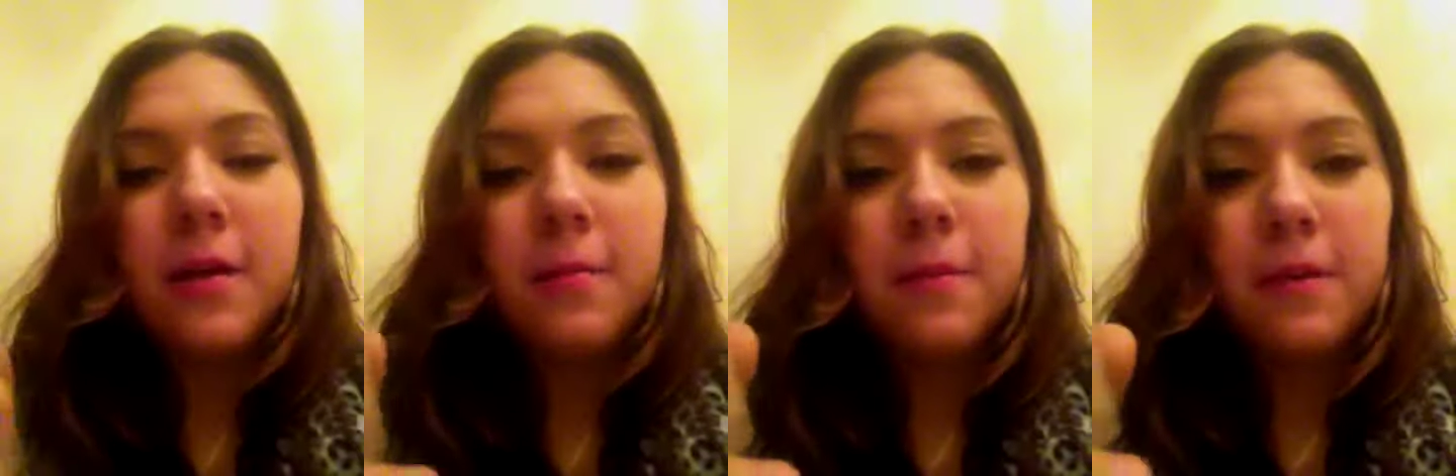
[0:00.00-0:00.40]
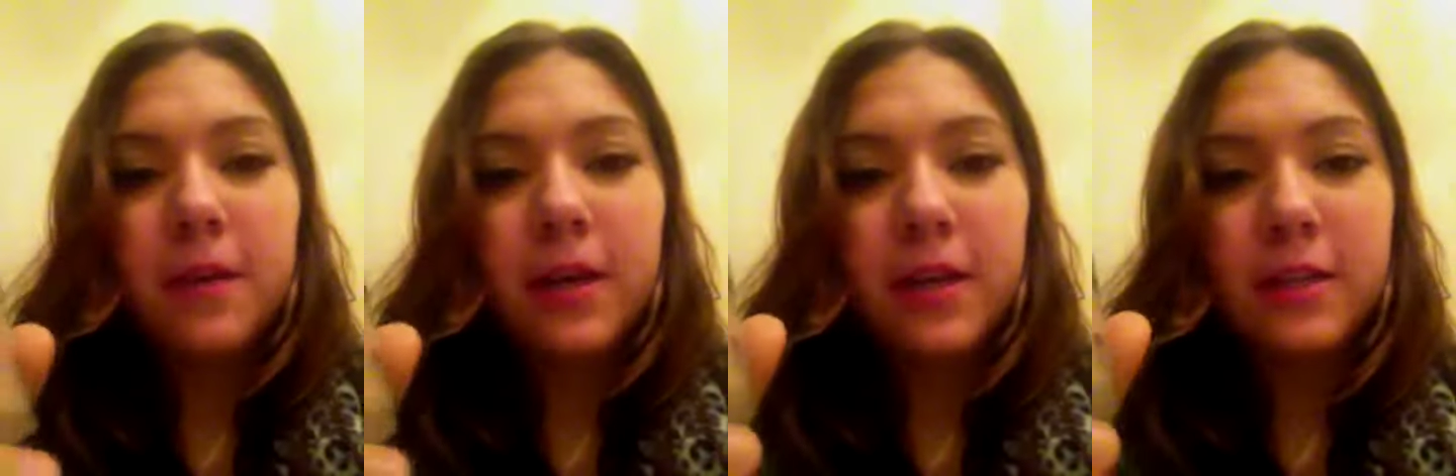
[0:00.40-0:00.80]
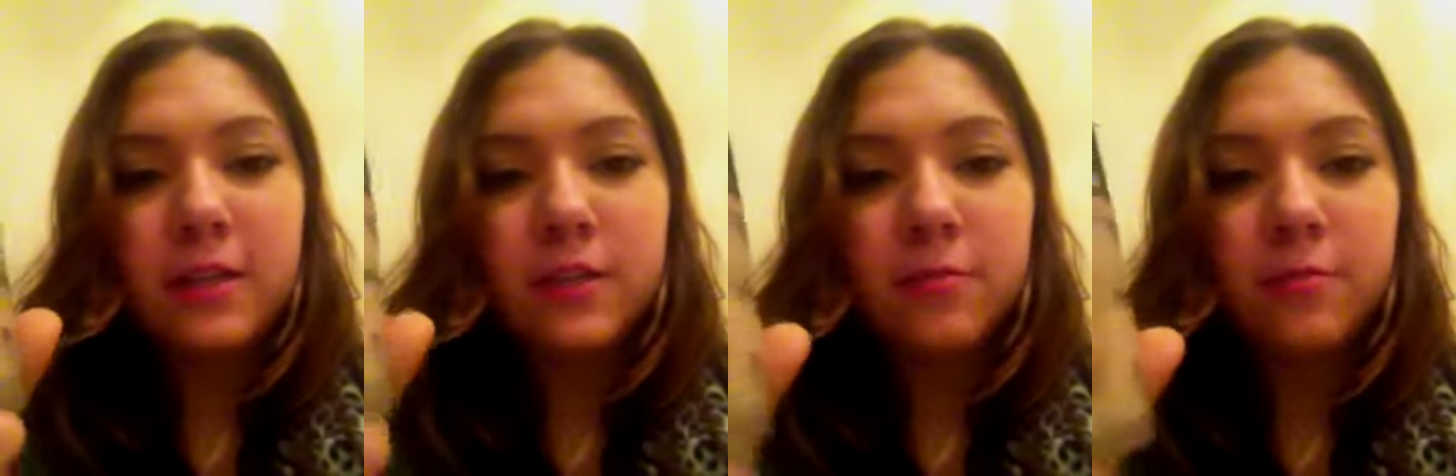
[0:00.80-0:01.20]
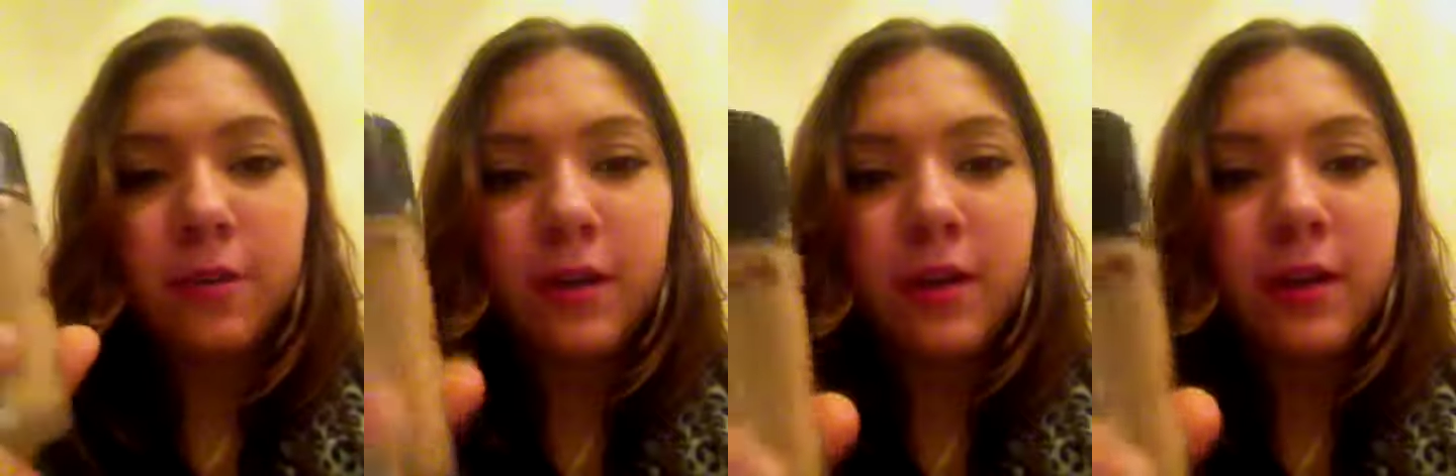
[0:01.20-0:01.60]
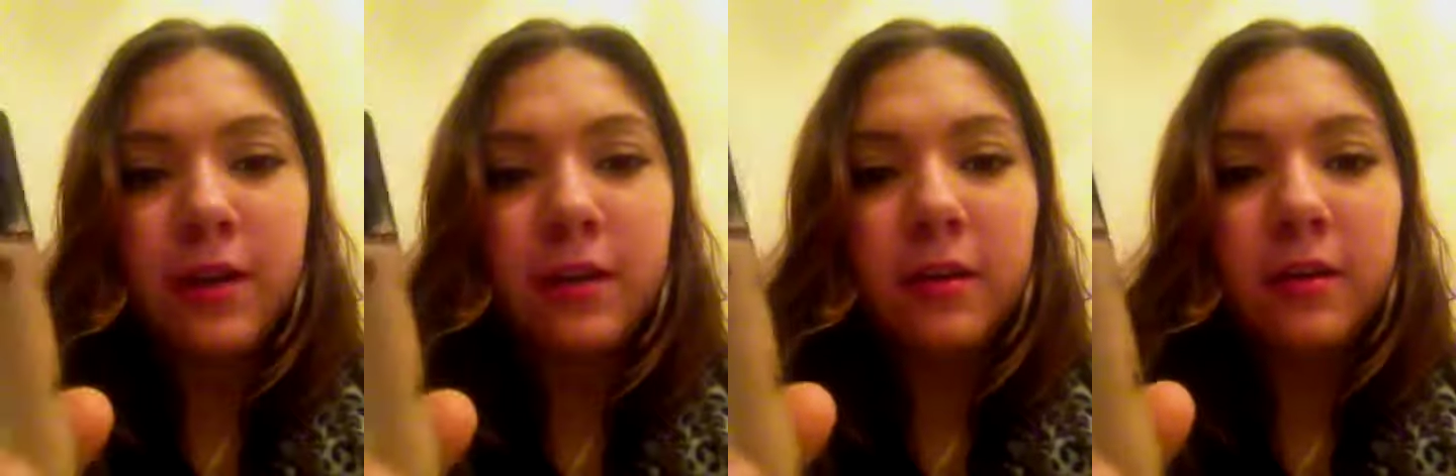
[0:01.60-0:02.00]
But it's just really
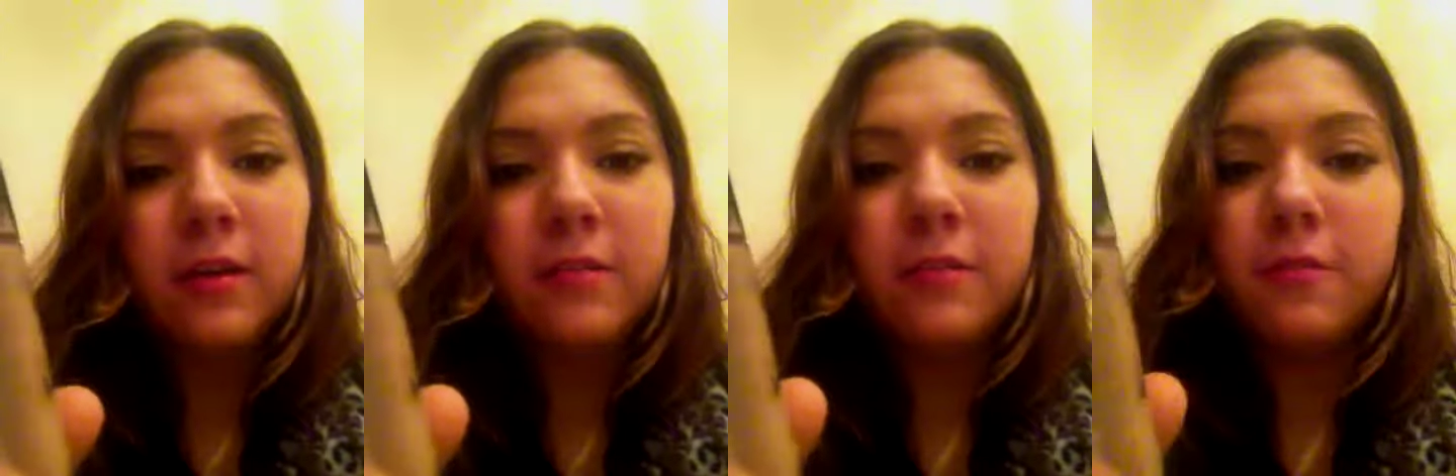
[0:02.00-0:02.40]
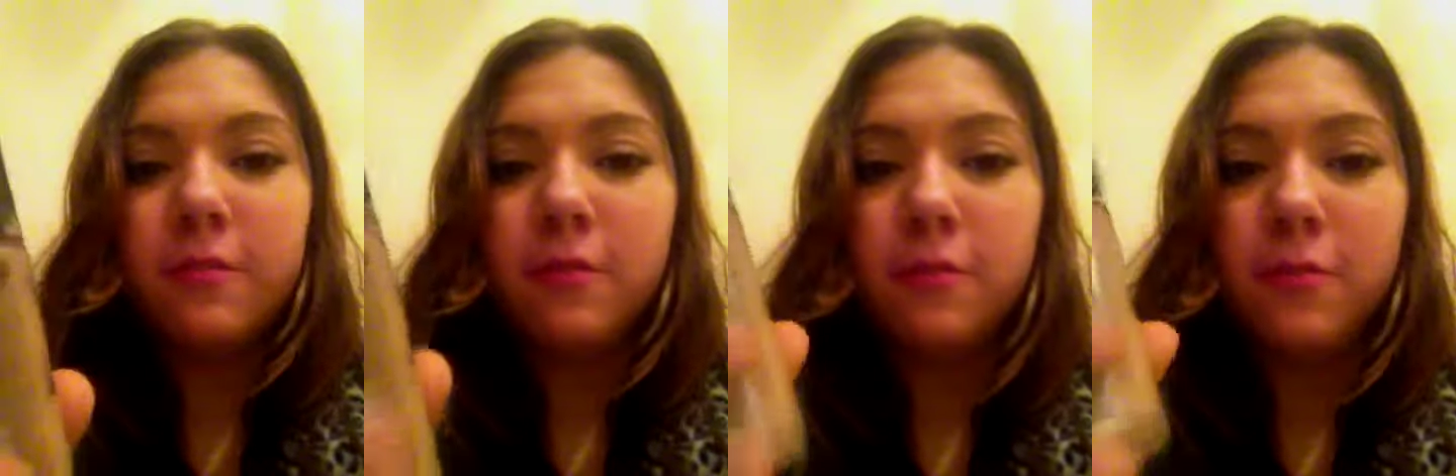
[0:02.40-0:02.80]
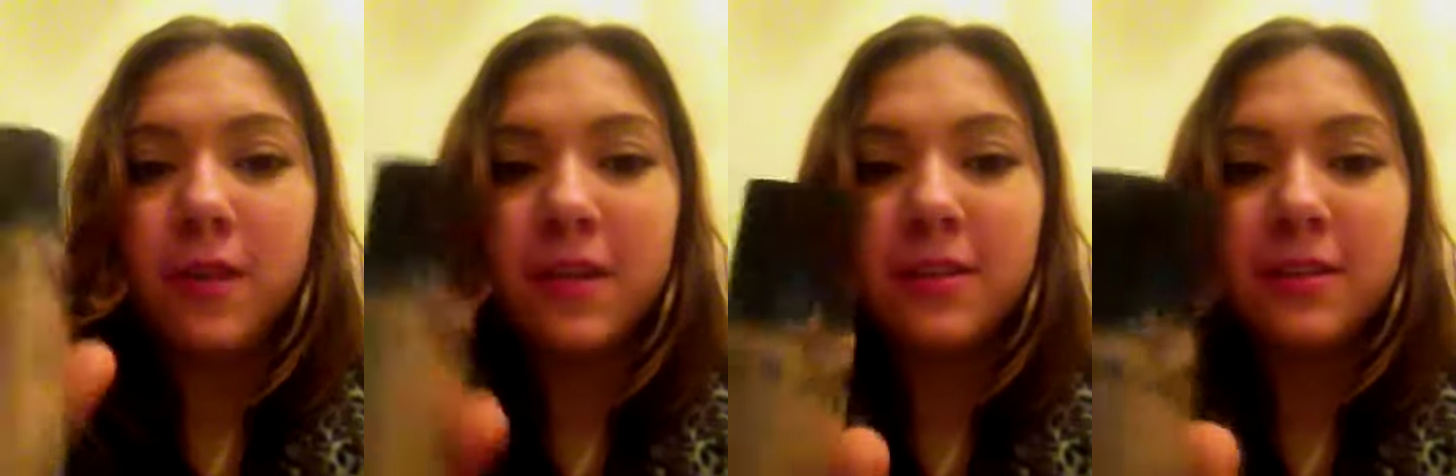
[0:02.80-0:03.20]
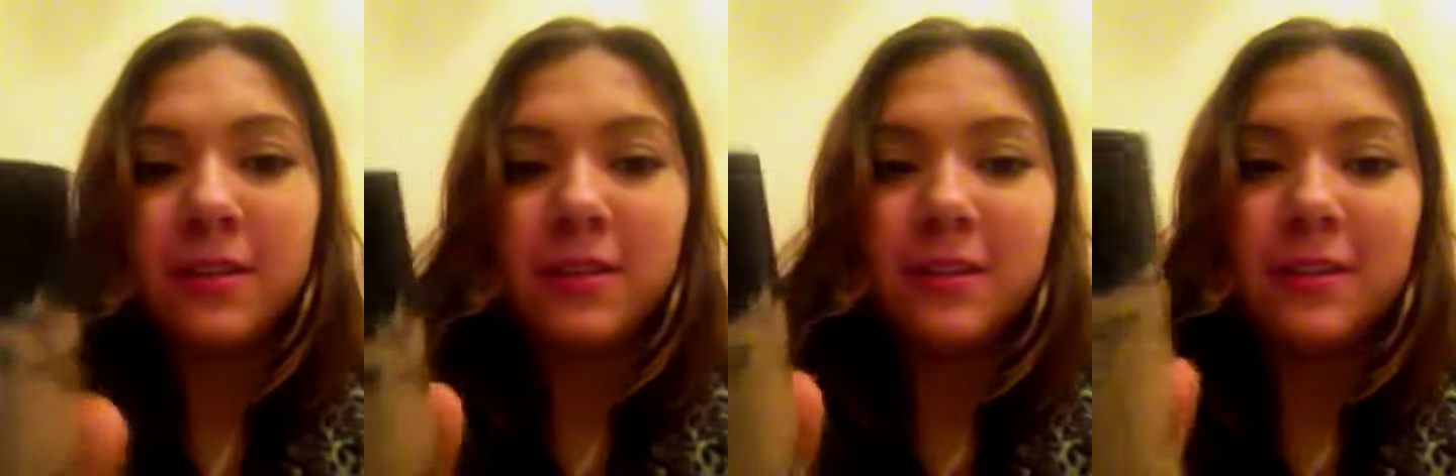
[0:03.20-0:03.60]
kind of luminescent,